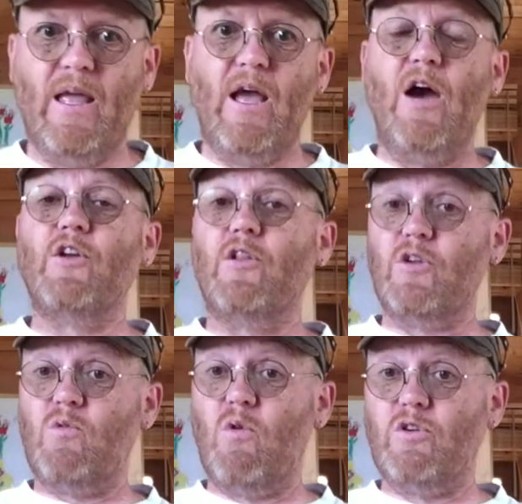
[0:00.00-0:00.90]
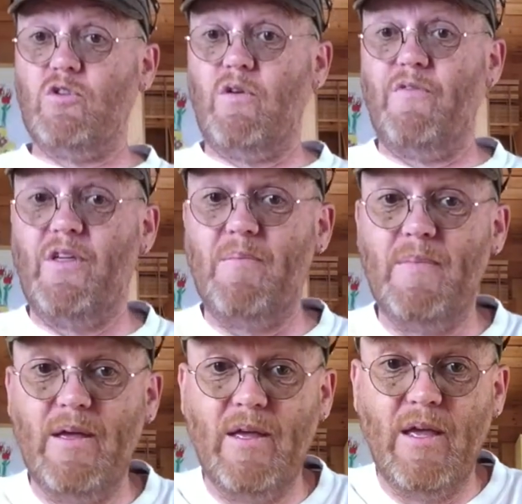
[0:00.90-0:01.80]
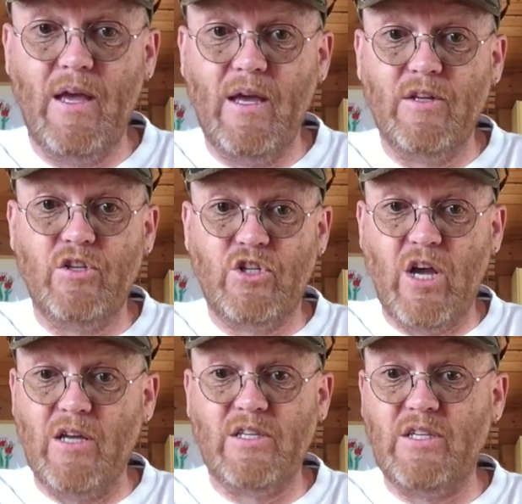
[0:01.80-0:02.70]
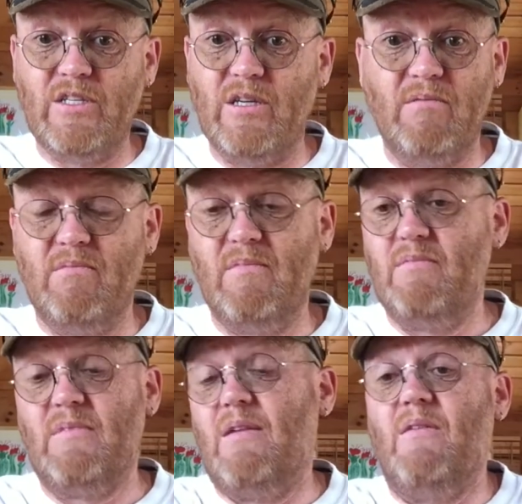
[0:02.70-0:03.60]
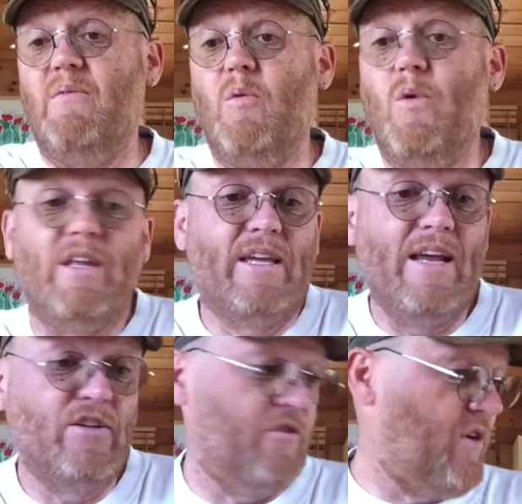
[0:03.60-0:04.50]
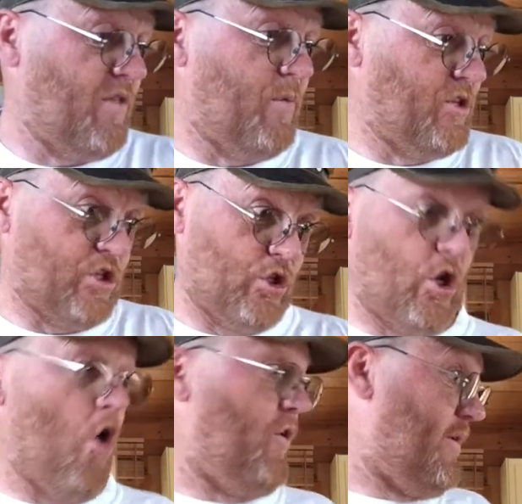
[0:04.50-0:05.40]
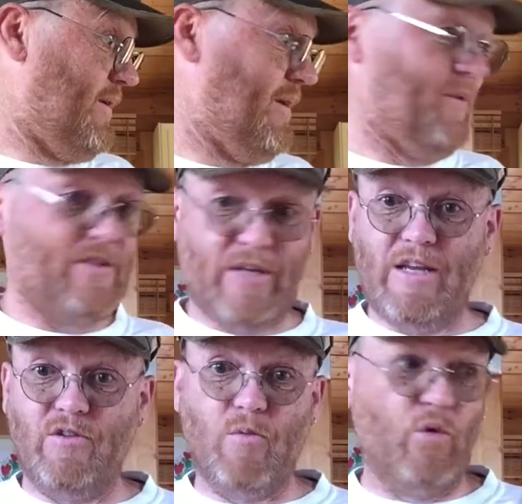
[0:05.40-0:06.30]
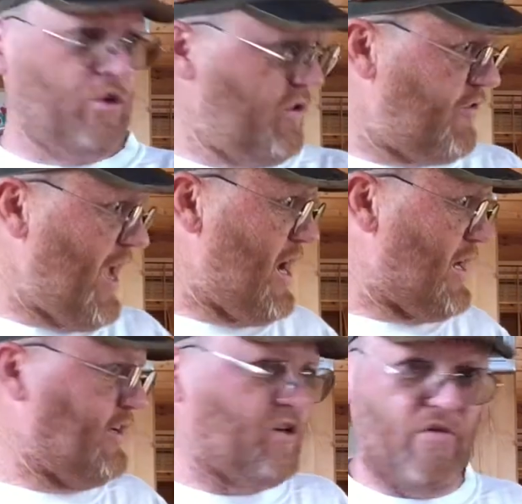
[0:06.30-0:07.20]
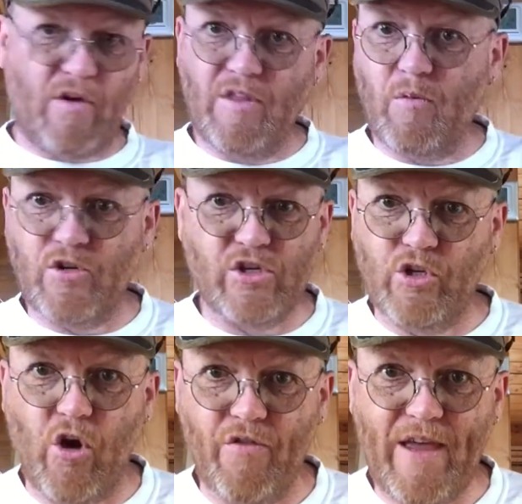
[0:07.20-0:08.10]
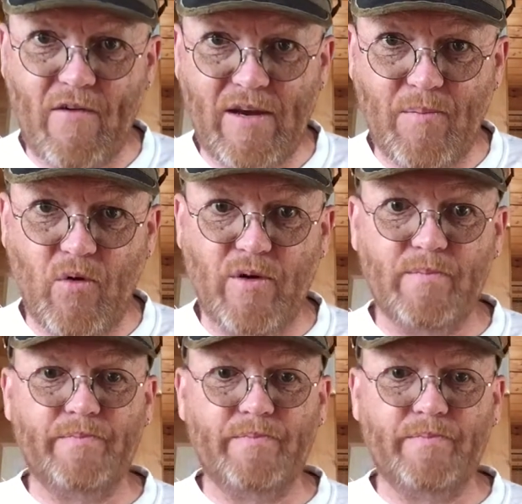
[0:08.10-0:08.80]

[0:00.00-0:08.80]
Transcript: Another quarter of them just, when the king turned around, they were just gone. He's, "What do you think?" And he turned around, they were just not there anymore.